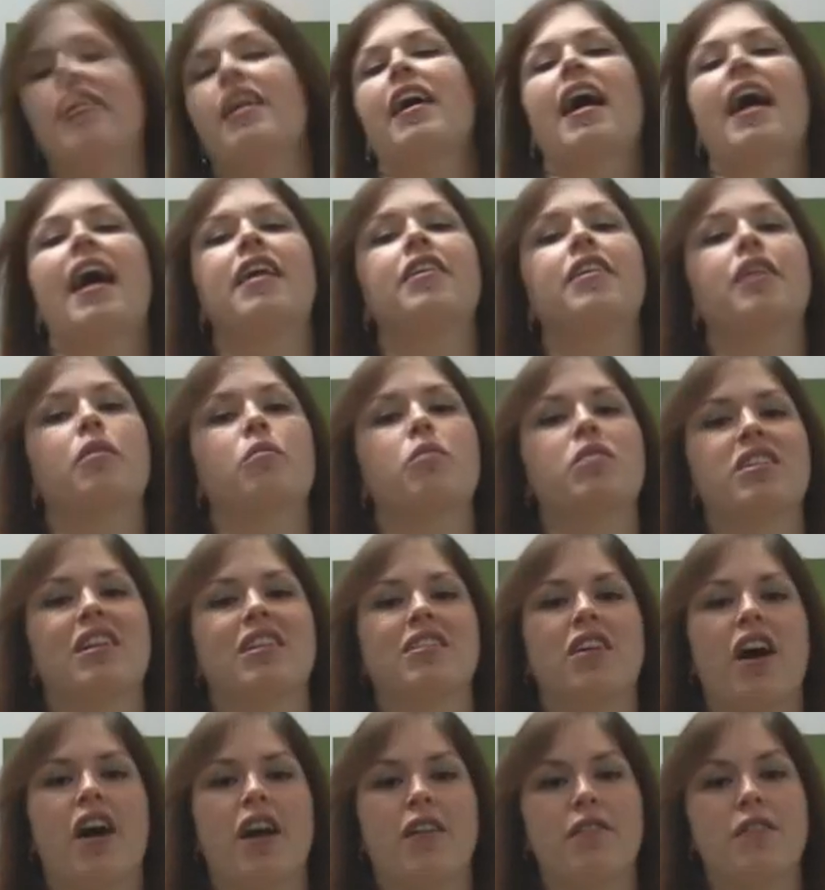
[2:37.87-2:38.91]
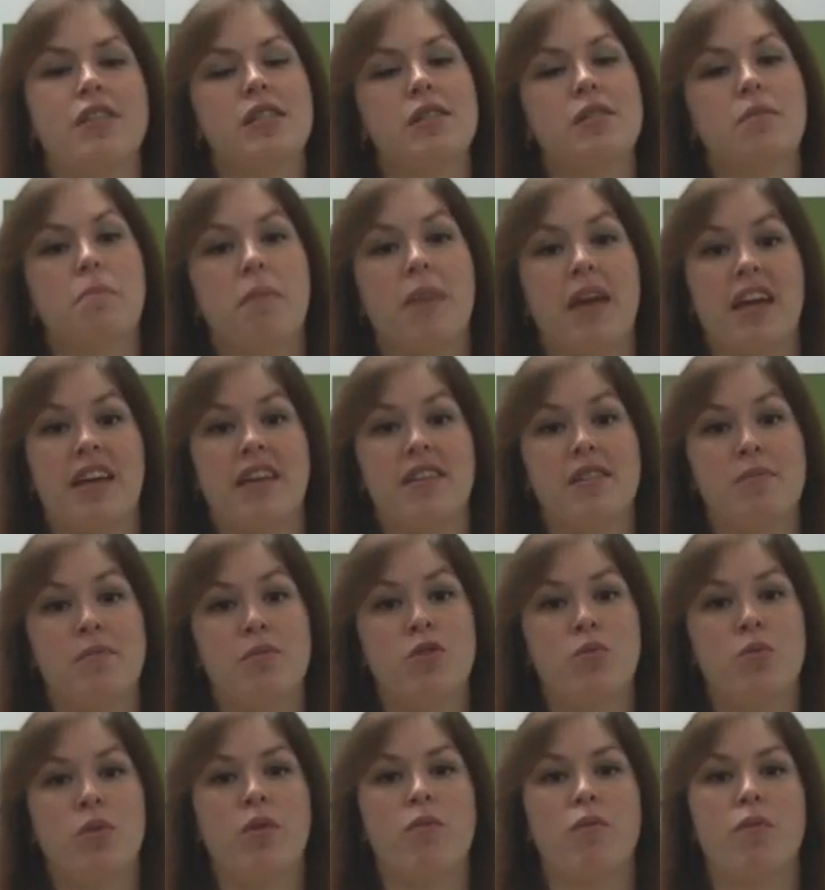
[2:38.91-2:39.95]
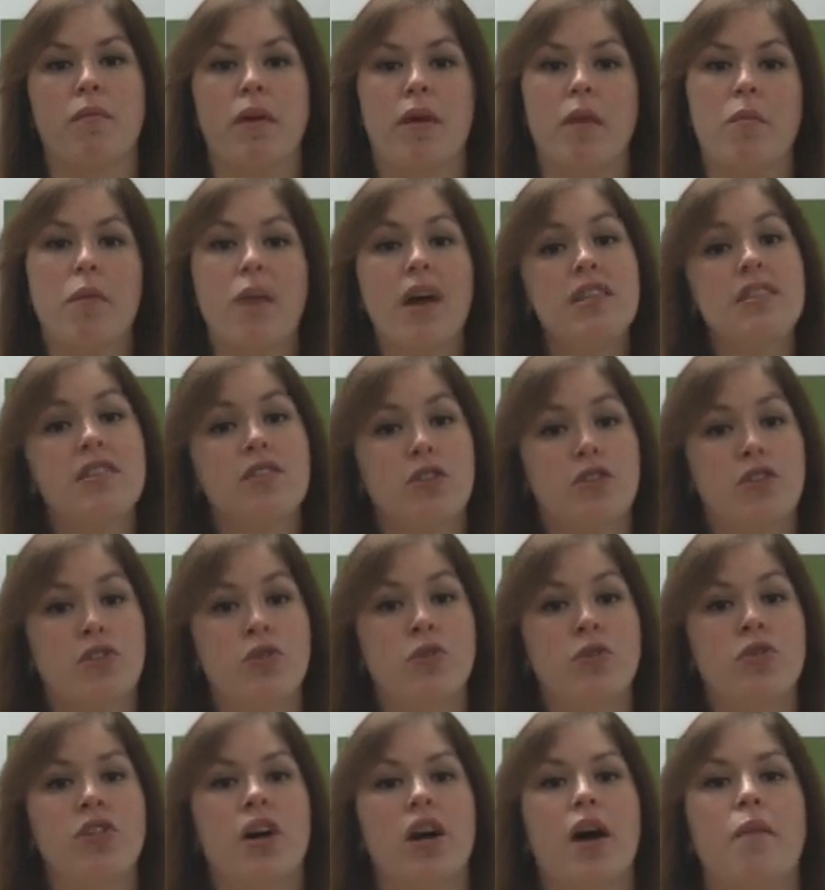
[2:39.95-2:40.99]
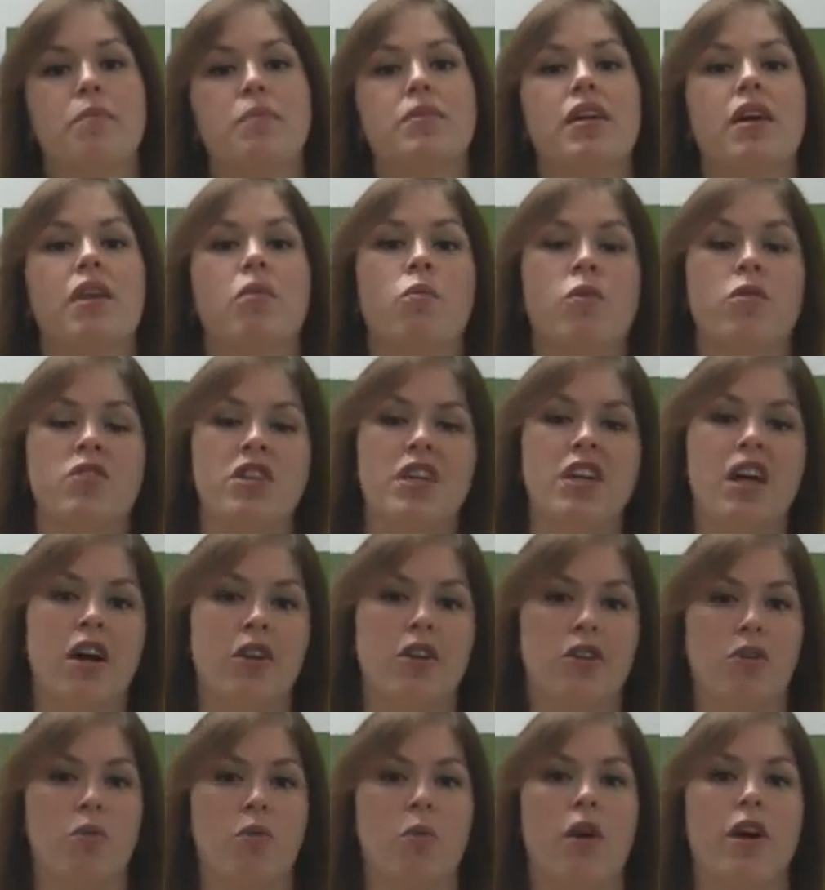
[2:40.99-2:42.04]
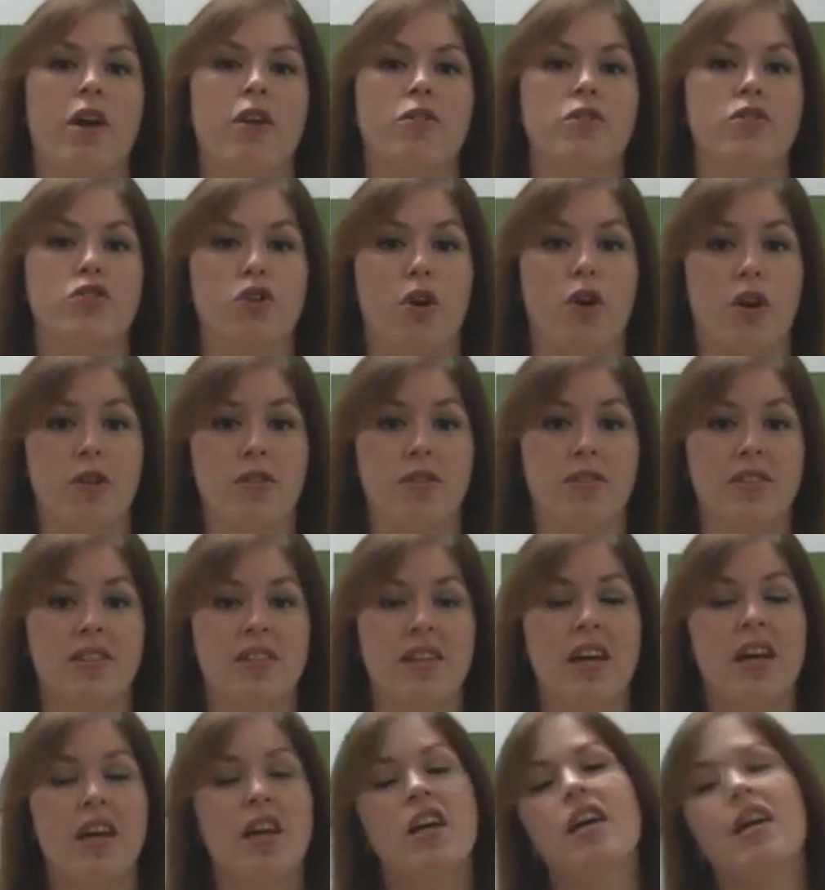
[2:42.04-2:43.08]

and I end up with a lot of space between where my breast tissue stops and where the underwire starts.